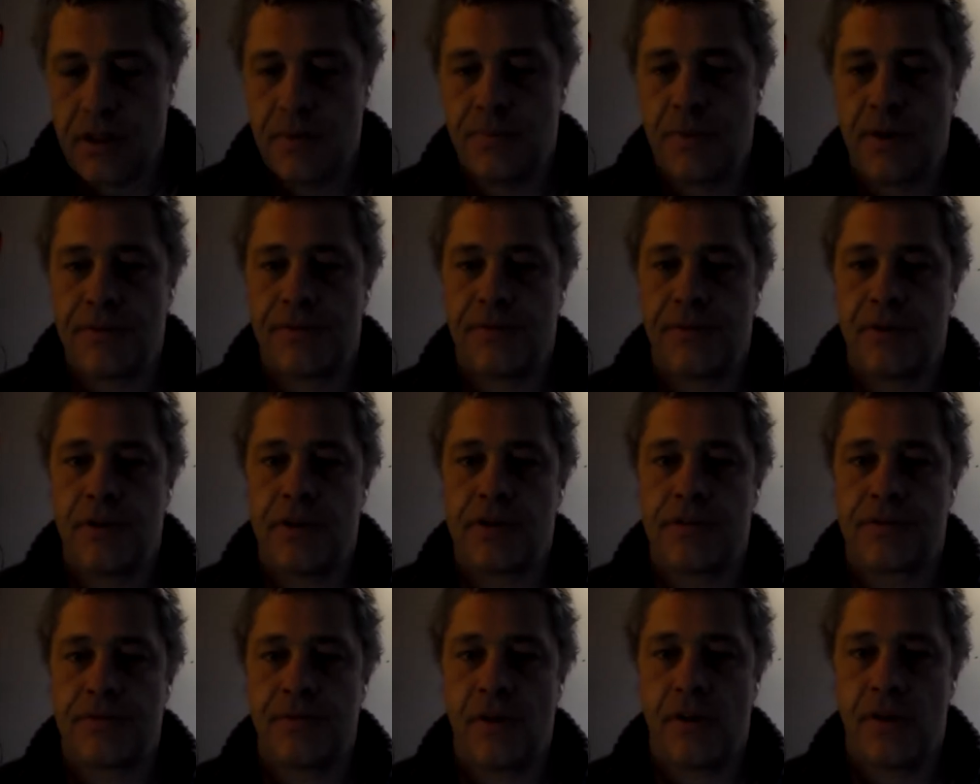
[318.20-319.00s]
did my
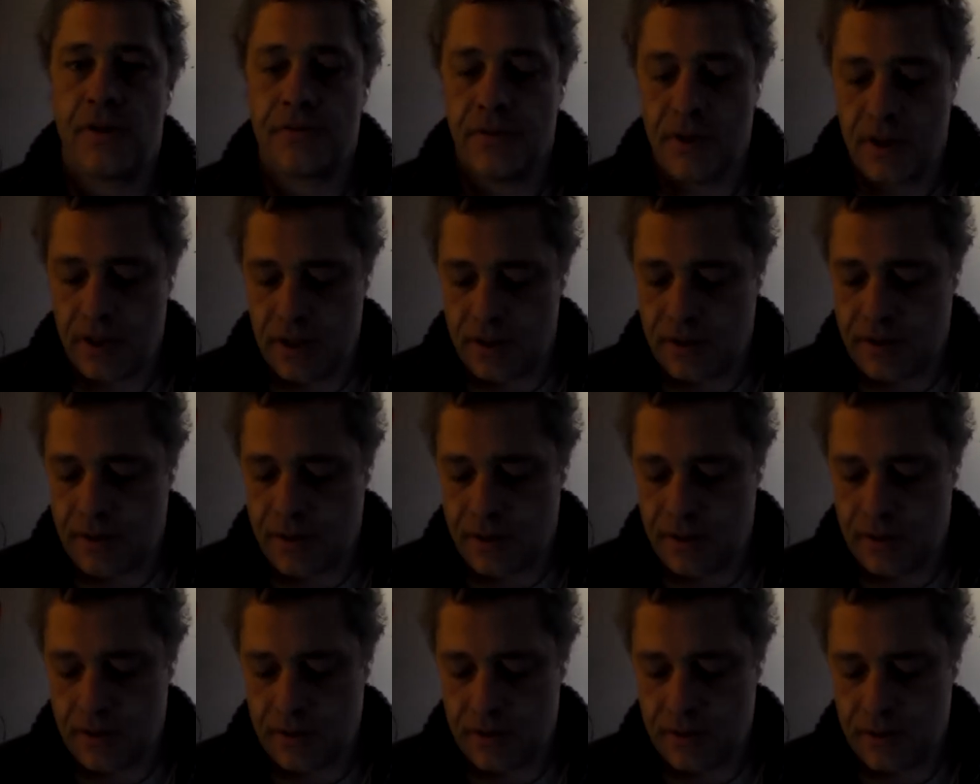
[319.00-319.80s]
first 5
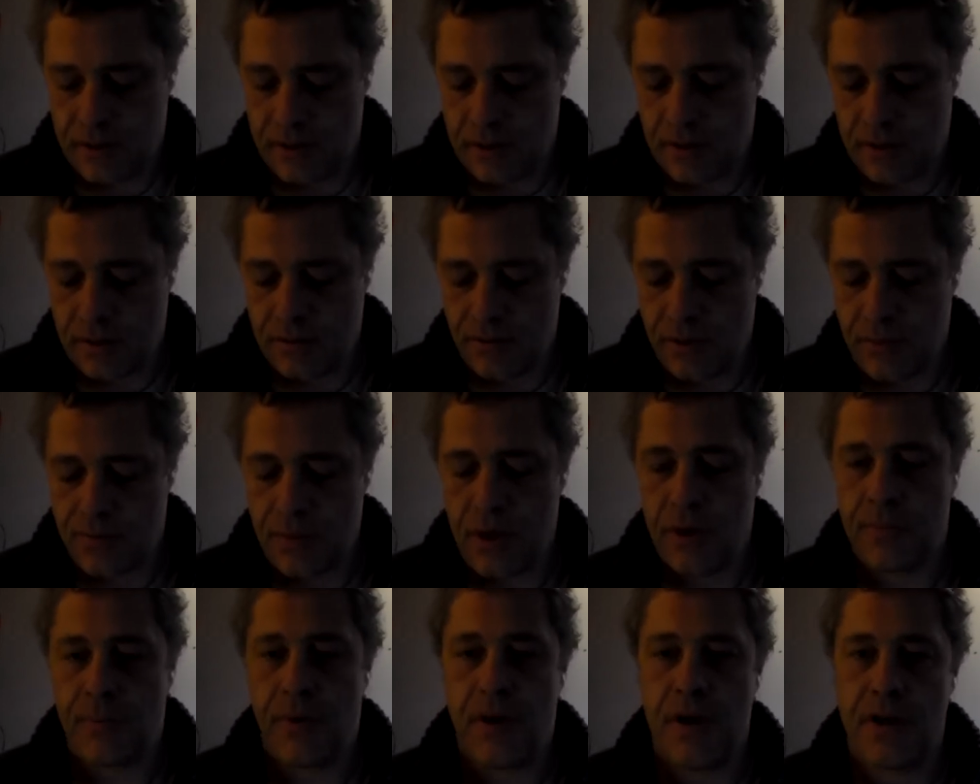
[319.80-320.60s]
years
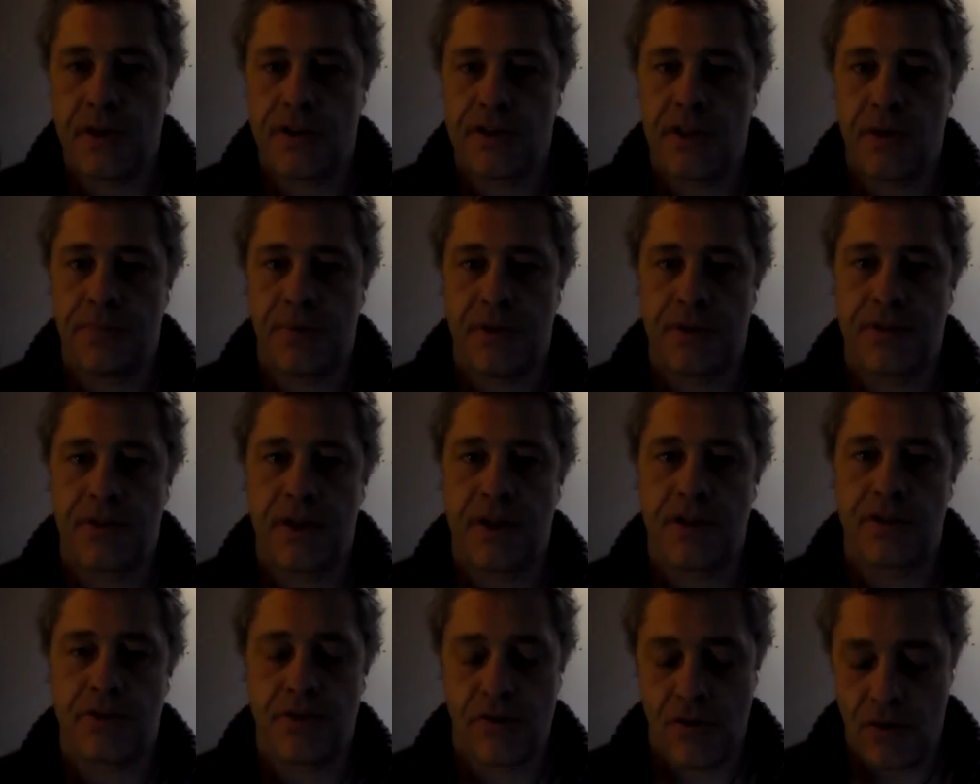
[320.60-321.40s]
with my apprenticeship
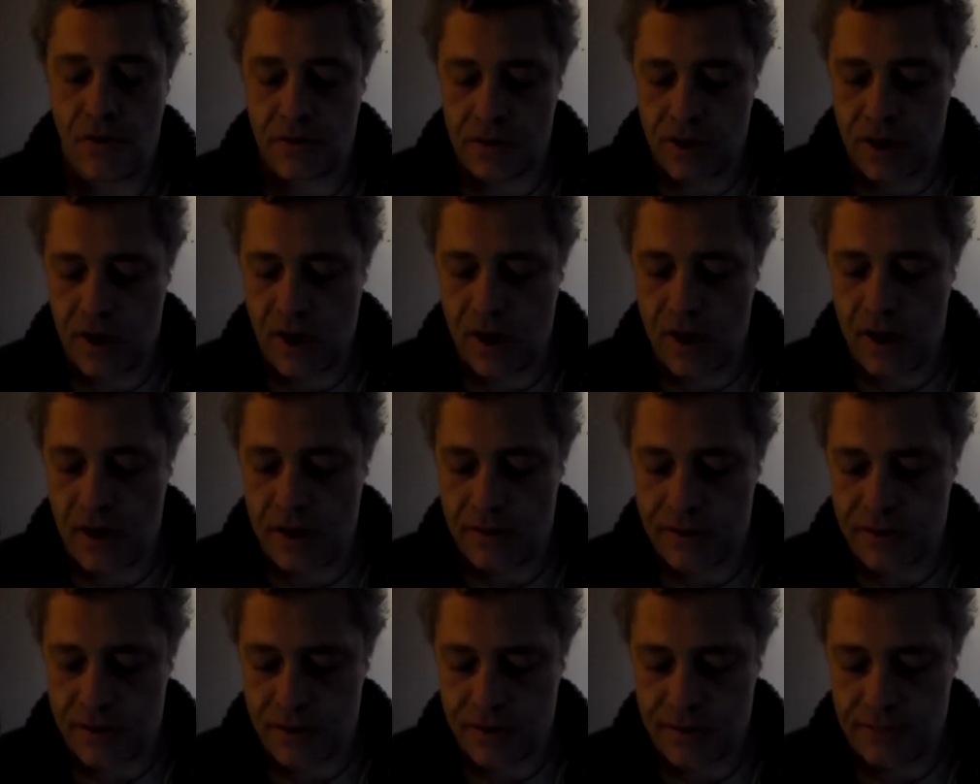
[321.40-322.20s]
etc. on
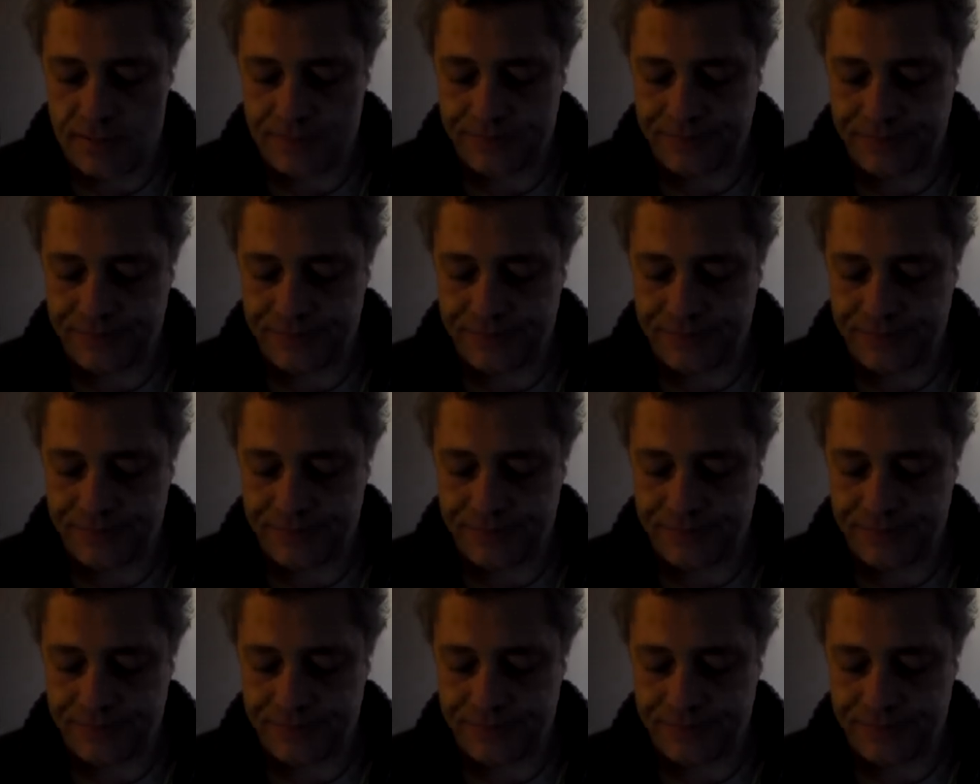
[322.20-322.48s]
cars.